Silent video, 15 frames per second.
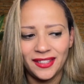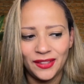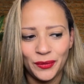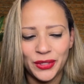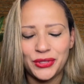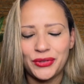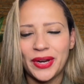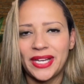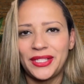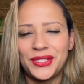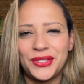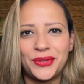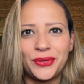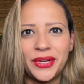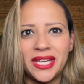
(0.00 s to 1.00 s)
was trying
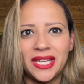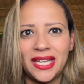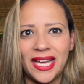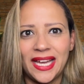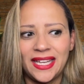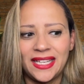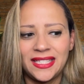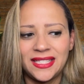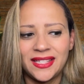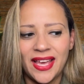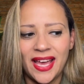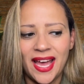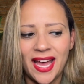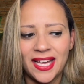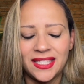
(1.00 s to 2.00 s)
to realize
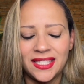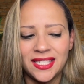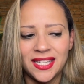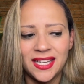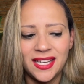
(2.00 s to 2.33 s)
that